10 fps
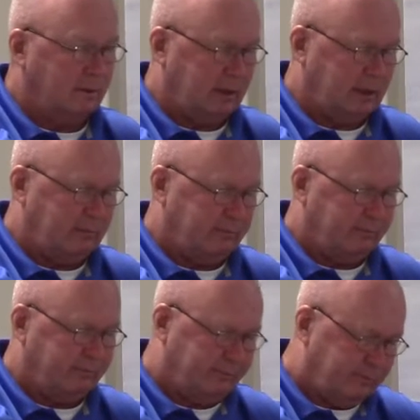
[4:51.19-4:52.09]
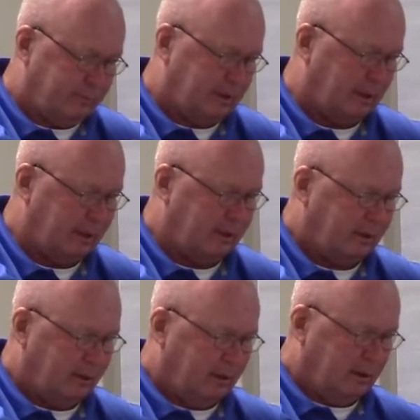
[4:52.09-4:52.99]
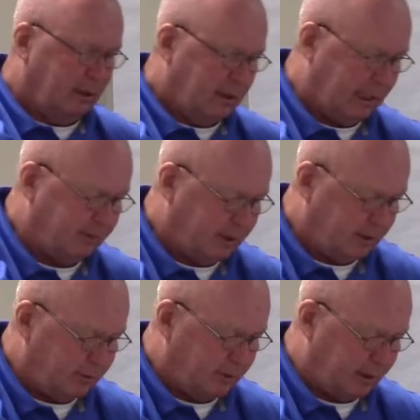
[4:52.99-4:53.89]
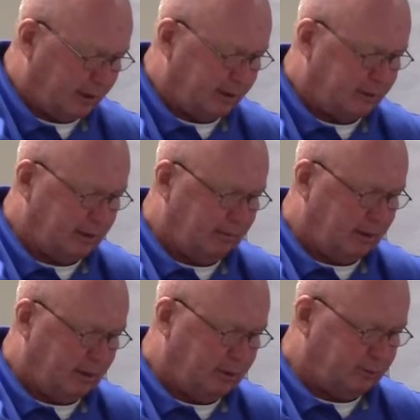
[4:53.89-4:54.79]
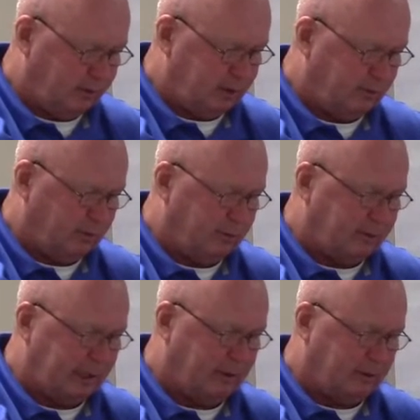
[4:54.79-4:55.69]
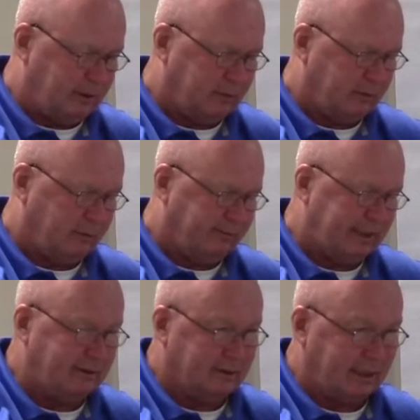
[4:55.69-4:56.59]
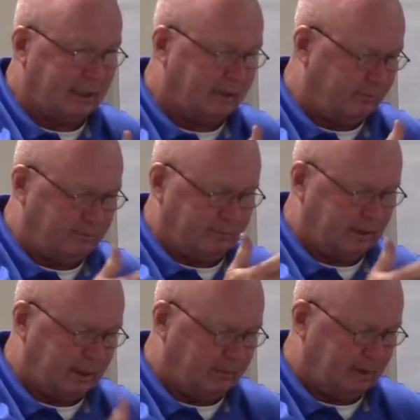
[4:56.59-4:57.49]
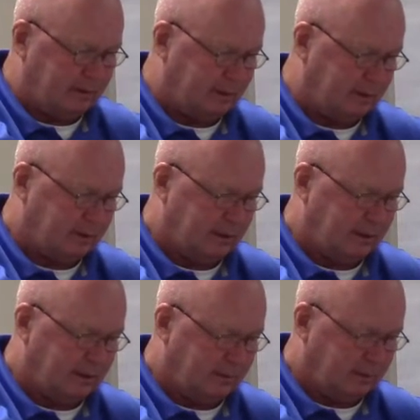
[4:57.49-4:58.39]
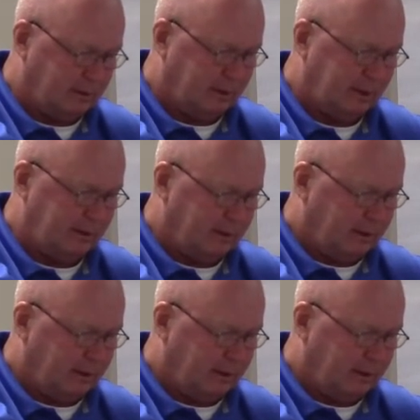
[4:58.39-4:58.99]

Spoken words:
Okay. All right. Tap conductors cannot extend beyond the switchboard, panel, or control. That just kind of makes sense, doesn't it? All right.